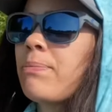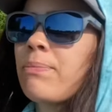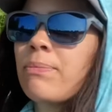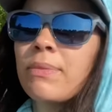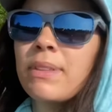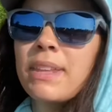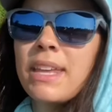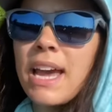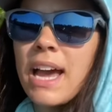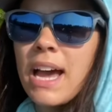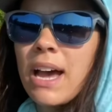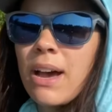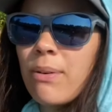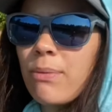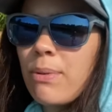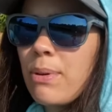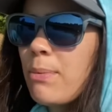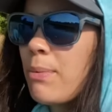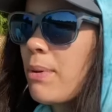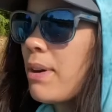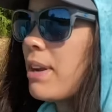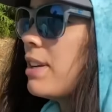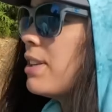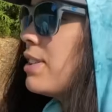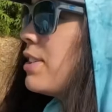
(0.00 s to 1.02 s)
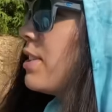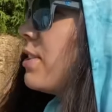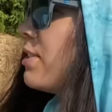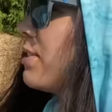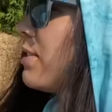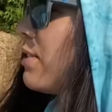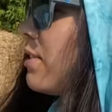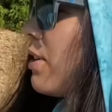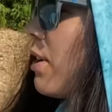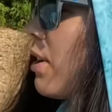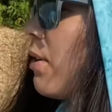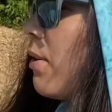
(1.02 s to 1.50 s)
yeah, we wanted
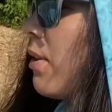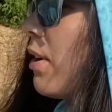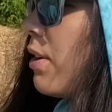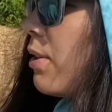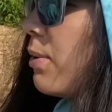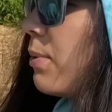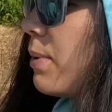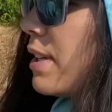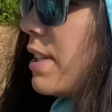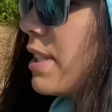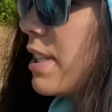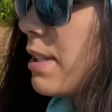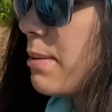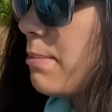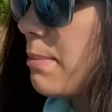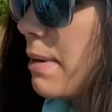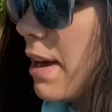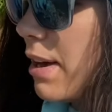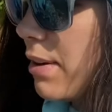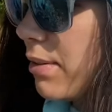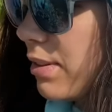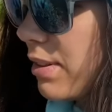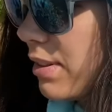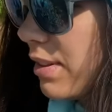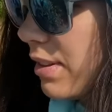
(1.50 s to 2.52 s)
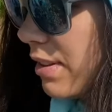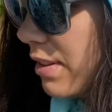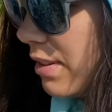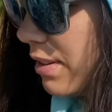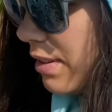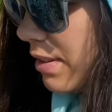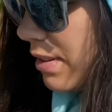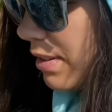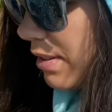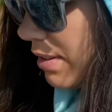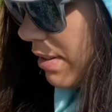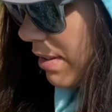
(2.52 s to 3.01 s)
to go all the way to the mouth.
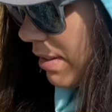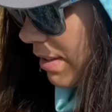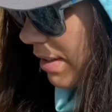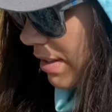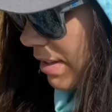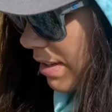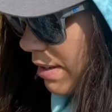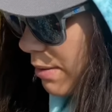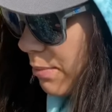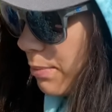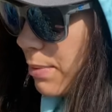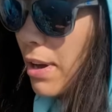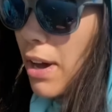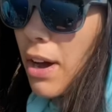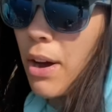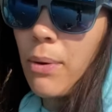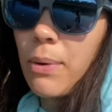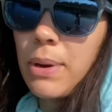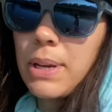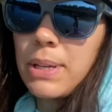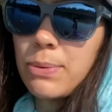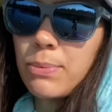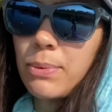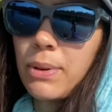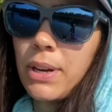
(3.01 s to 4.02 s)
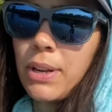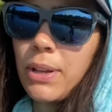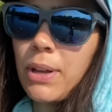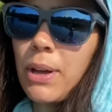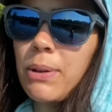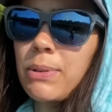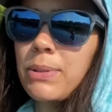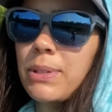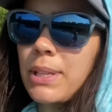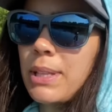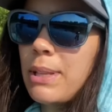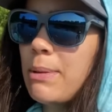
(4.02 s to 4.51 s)
We always want to
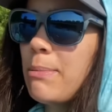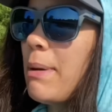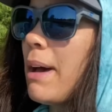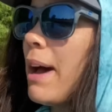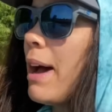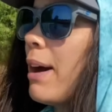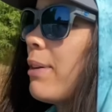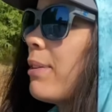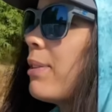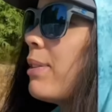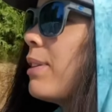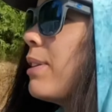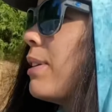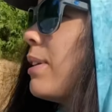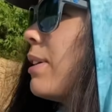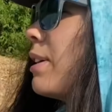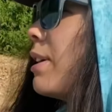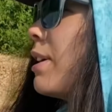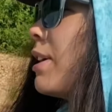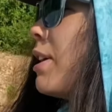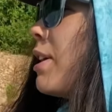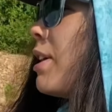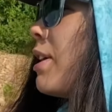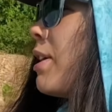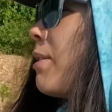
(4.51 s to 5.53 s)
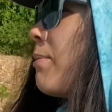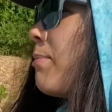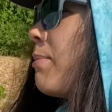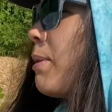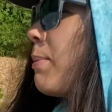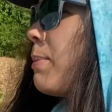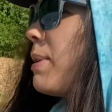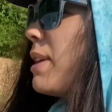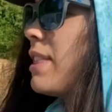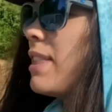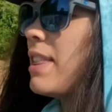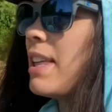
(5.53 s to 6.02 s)
go to the mouth,
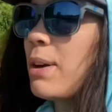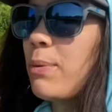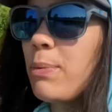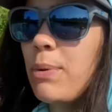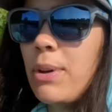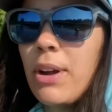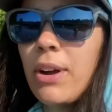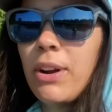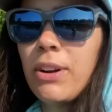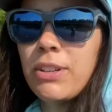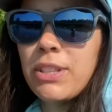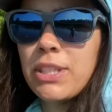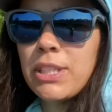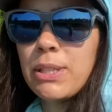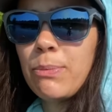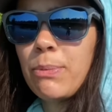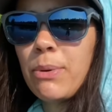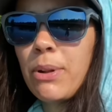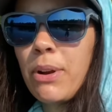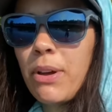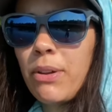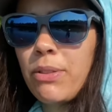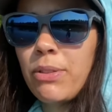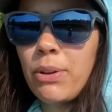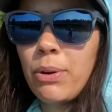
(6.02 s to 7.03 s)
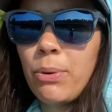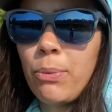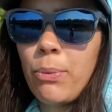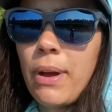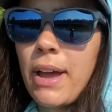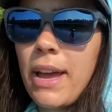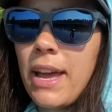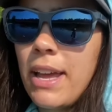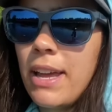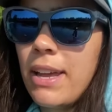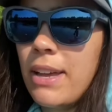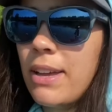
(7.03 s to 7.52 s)
but we think we heard someone on their
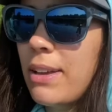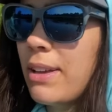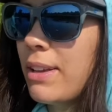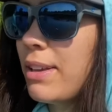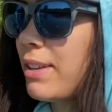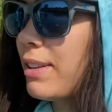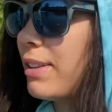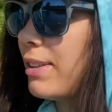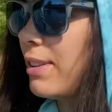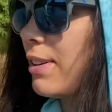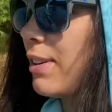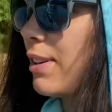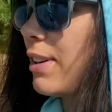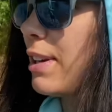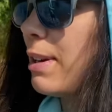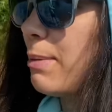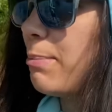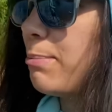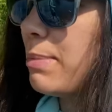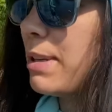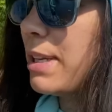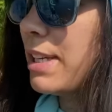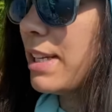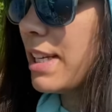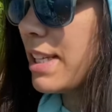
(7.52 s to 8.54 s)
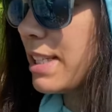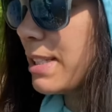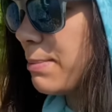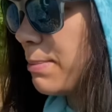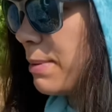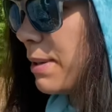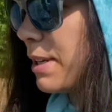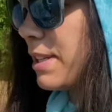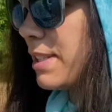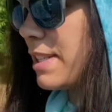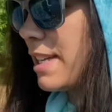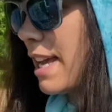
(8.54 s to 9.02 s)
way. They're gonna beat us
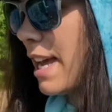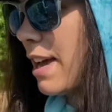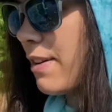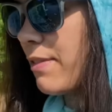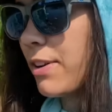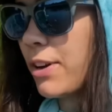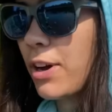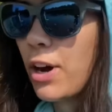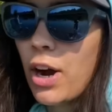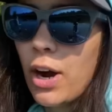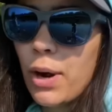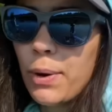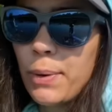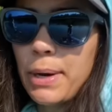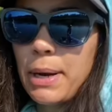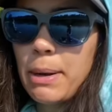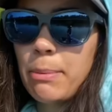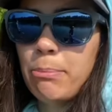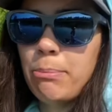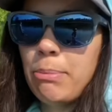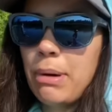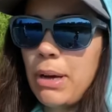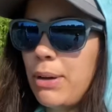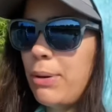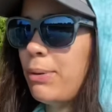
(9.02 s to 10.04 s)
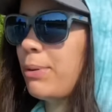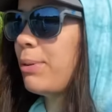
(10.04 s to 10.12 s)
because they have a car and a boat.